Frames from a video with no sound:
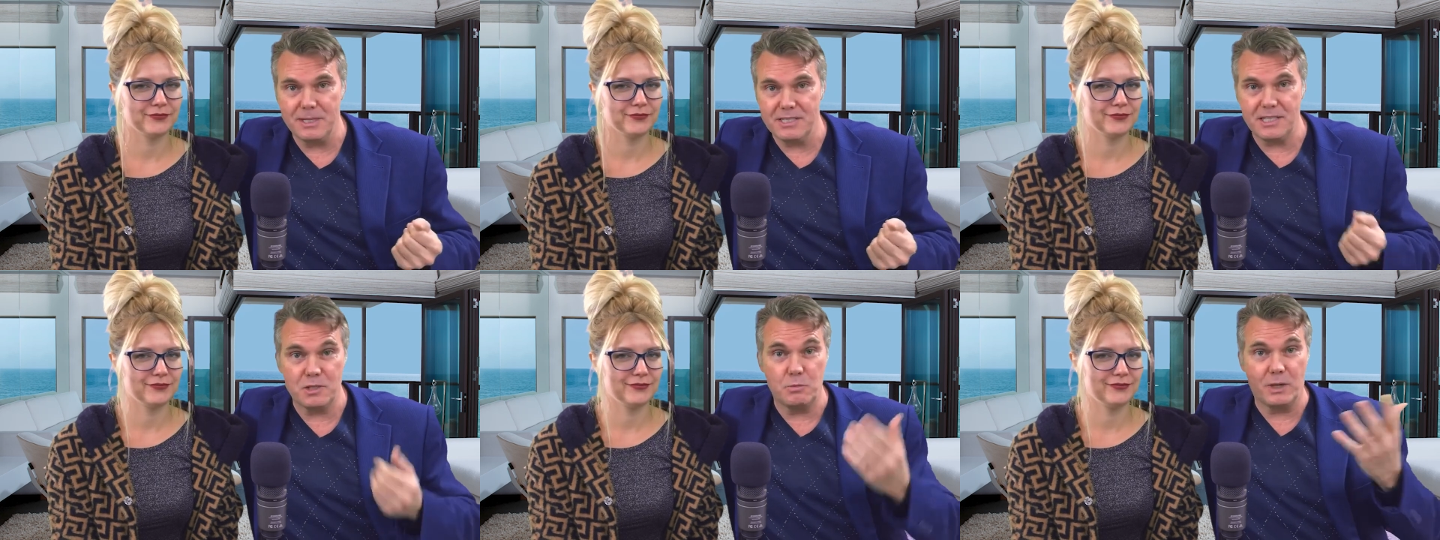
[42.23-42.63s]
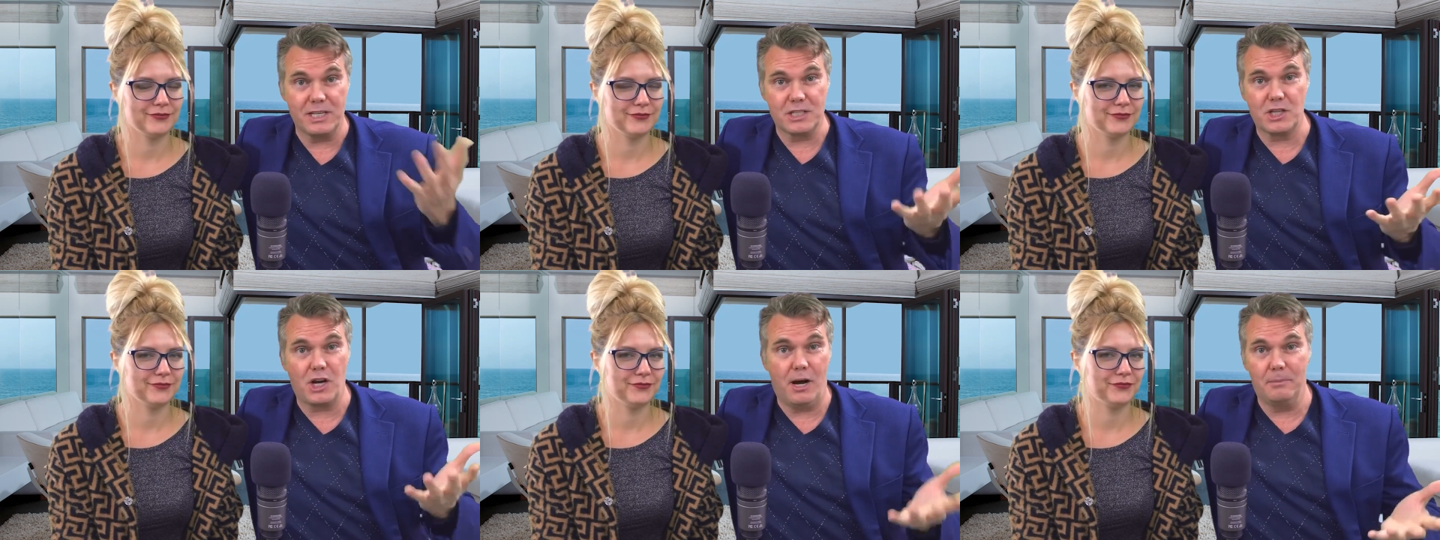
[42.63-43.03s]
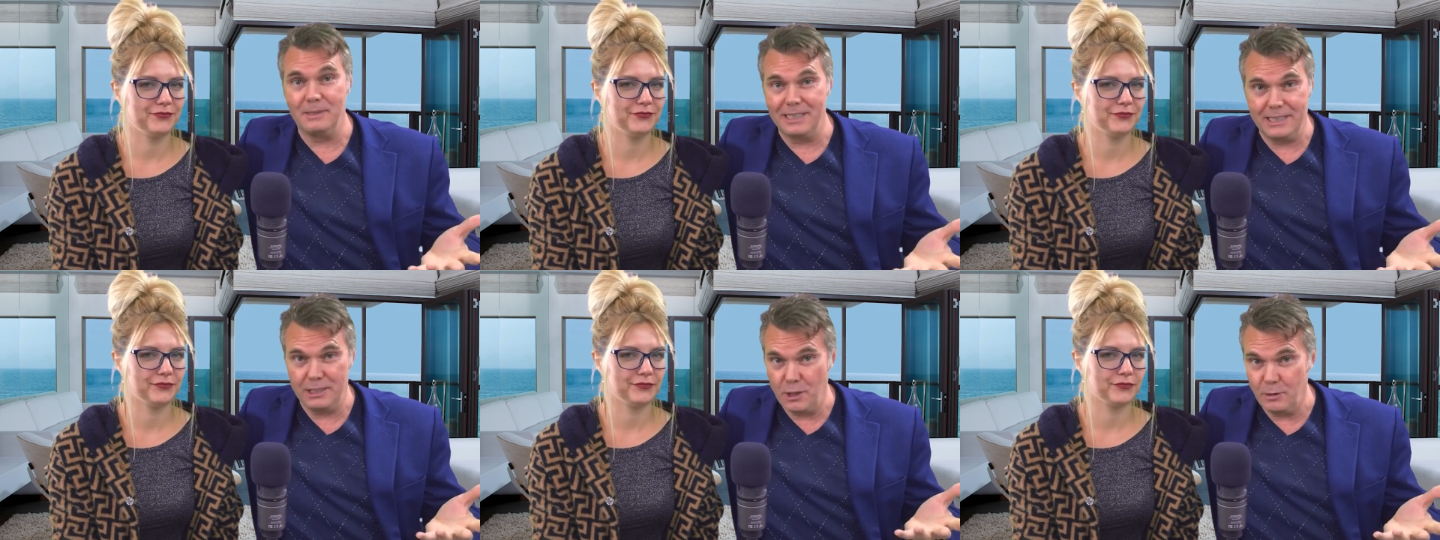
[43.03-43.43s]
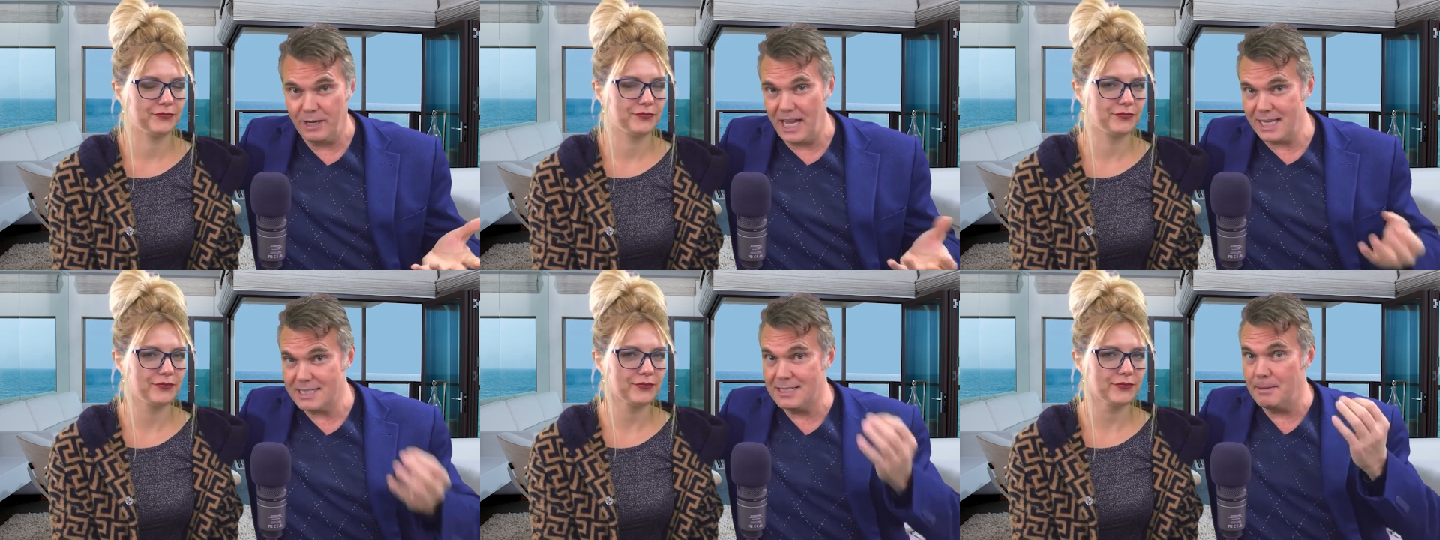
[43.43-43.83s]
Speaker 1: is what is commonly known
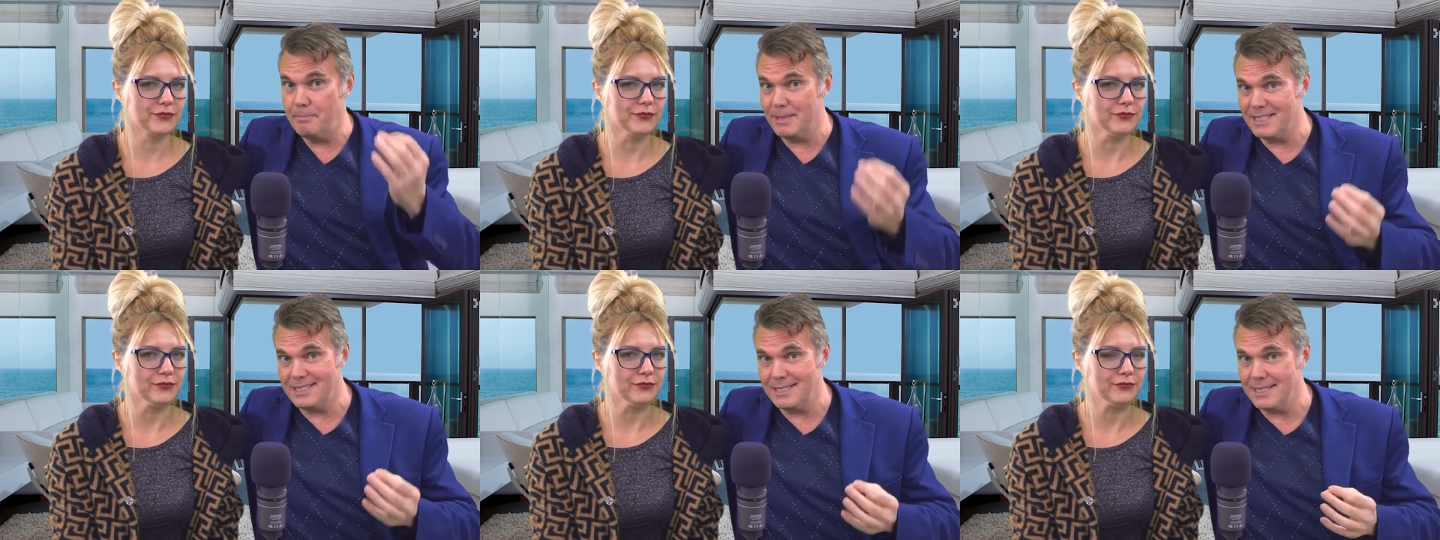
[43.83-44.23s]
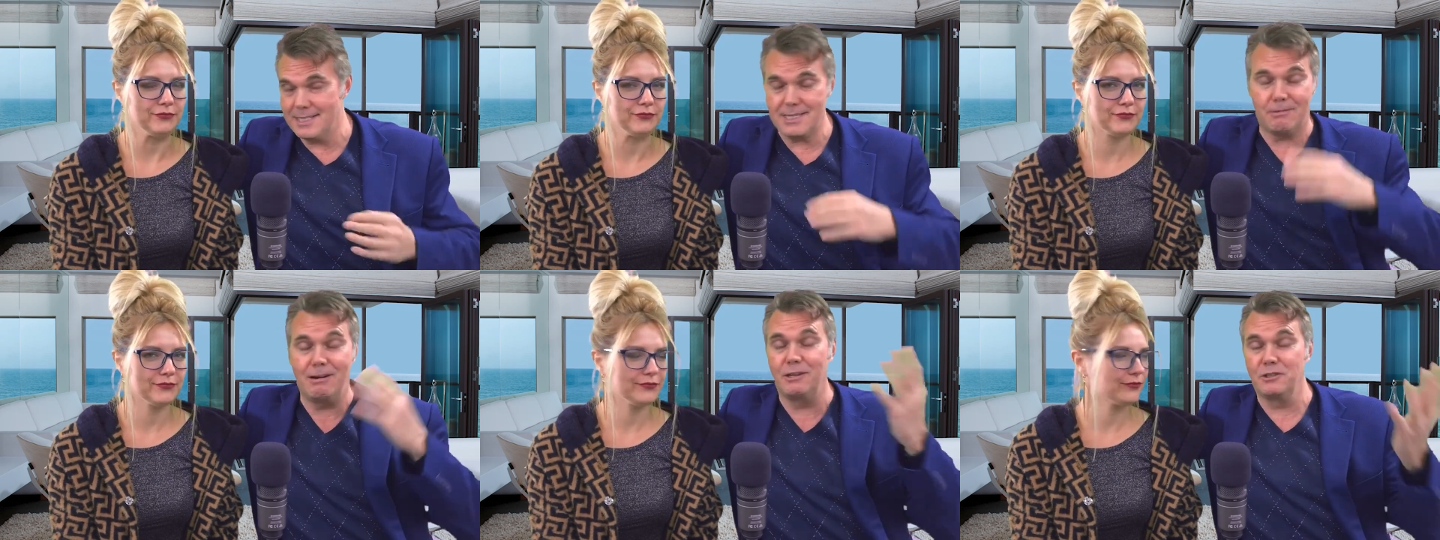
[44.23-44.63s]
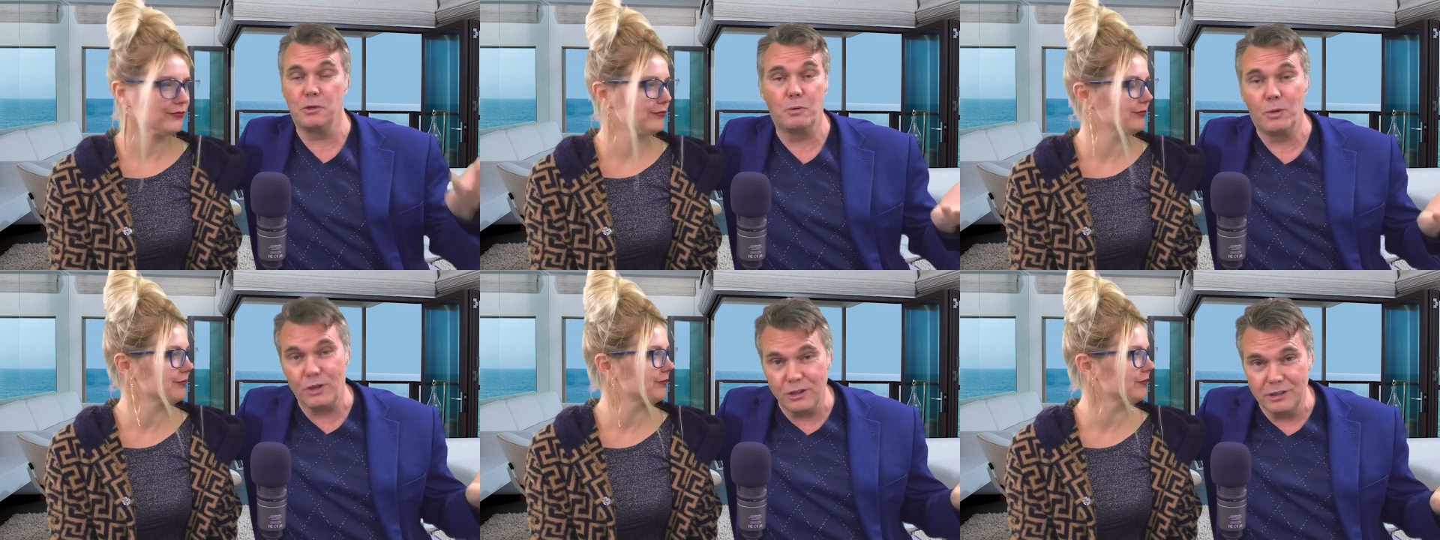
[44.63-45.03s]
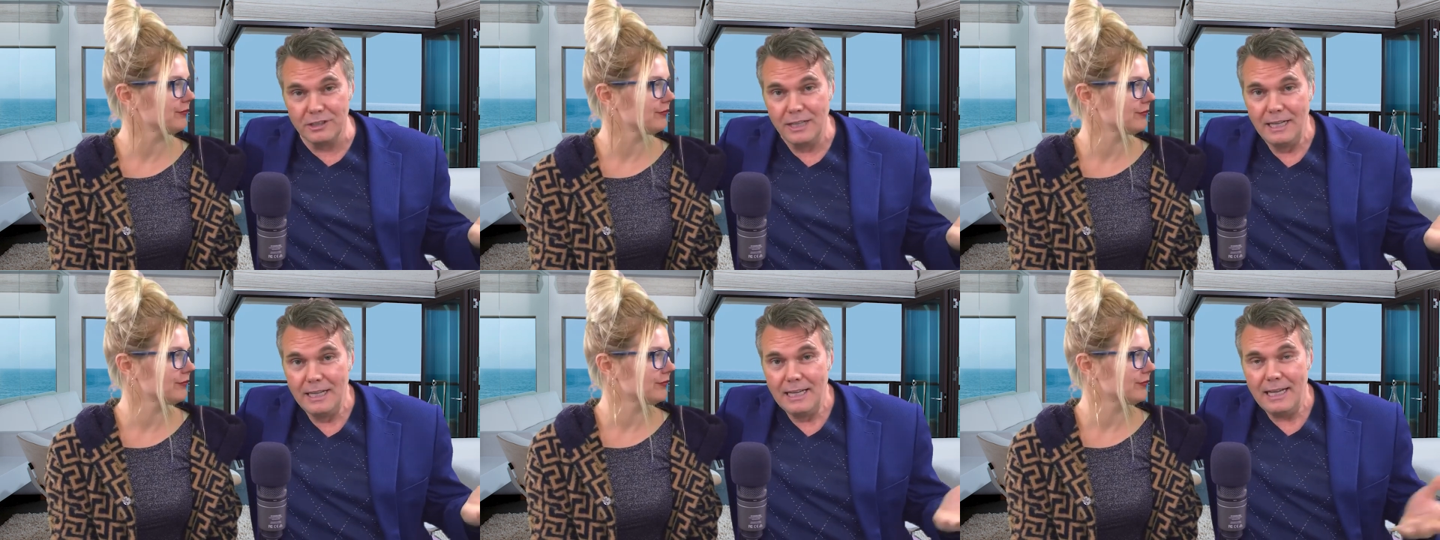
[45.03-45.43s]
as the business around the world.
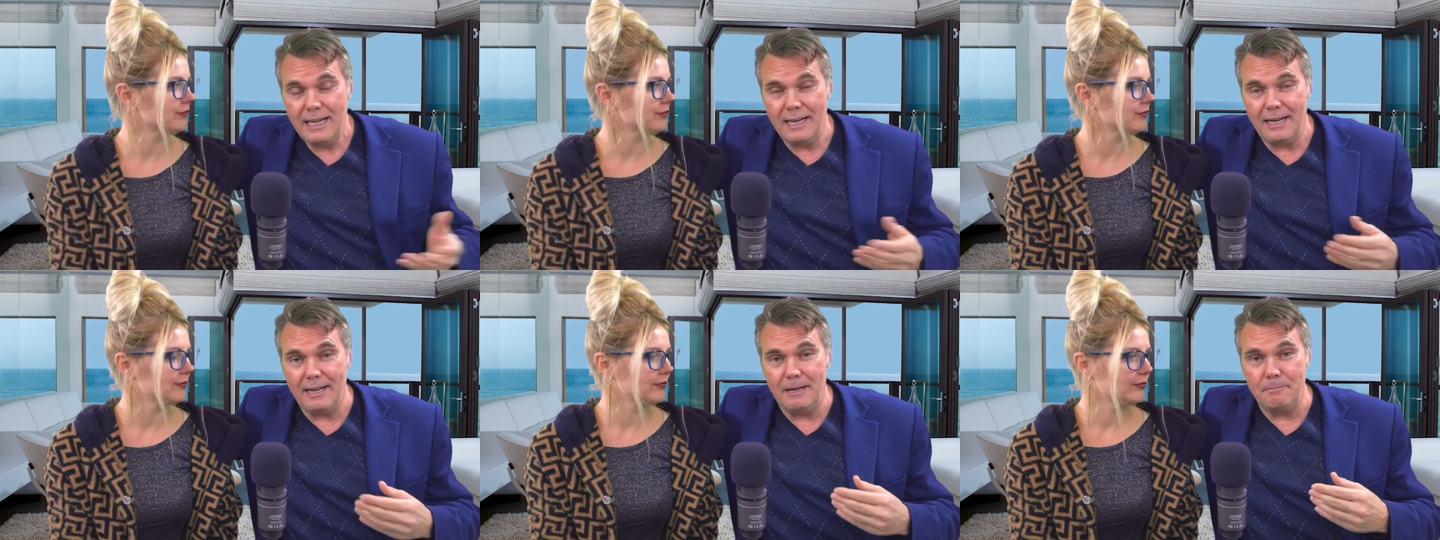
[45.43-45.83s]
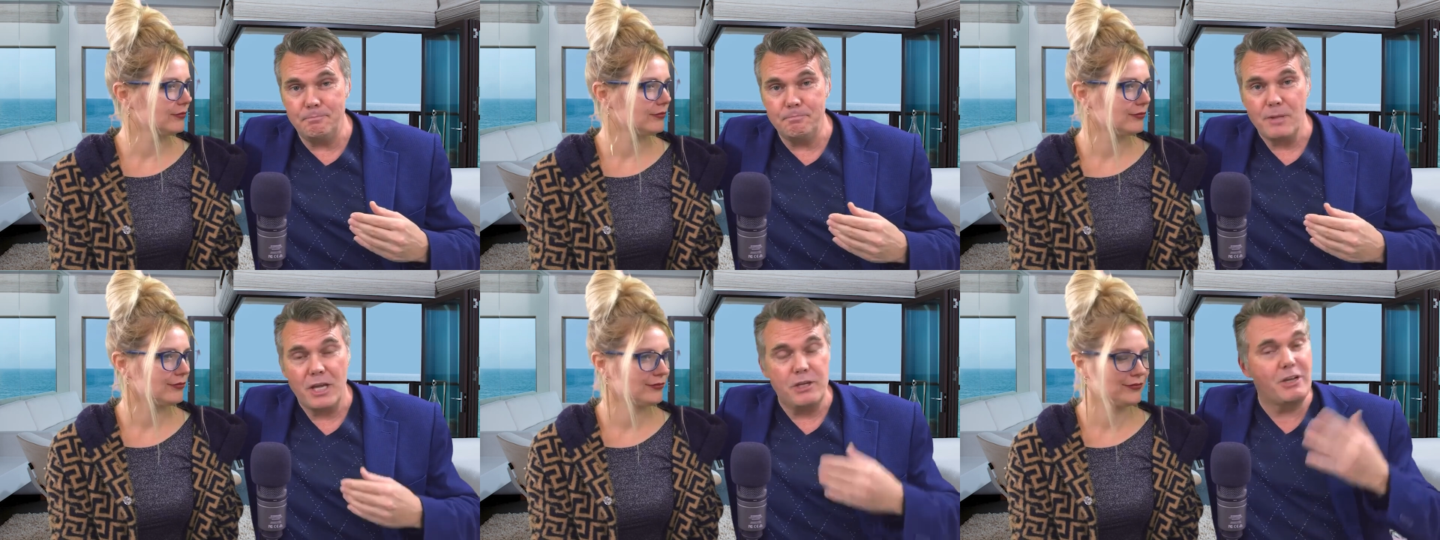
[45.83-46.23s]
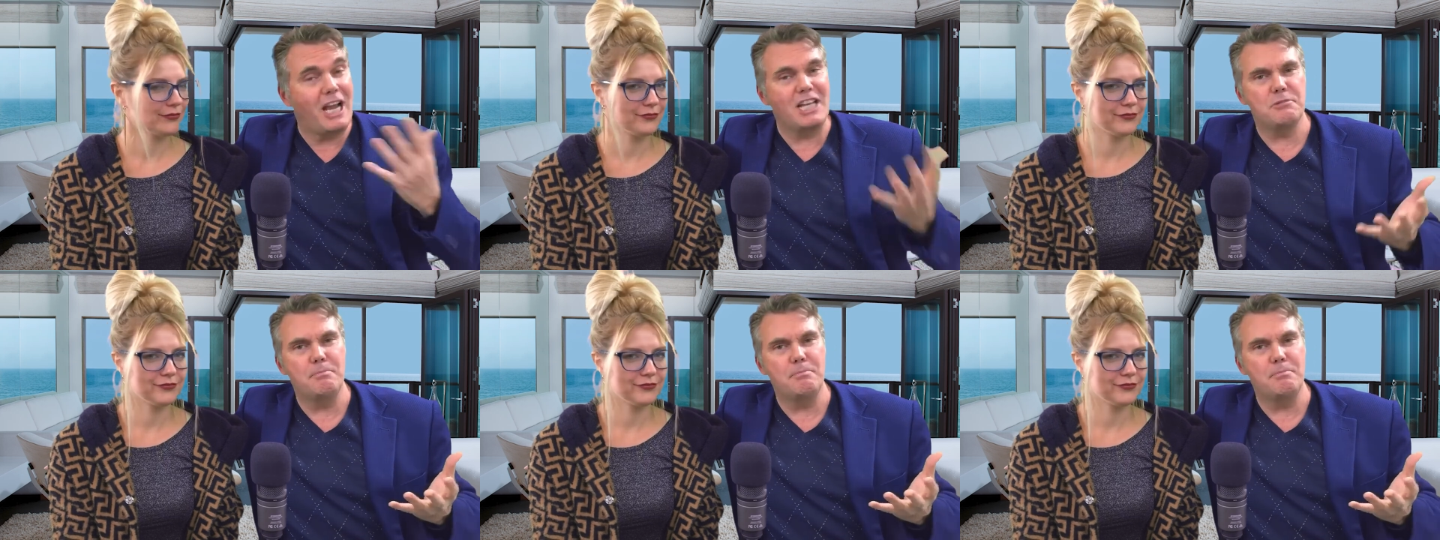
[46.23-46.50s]
You guys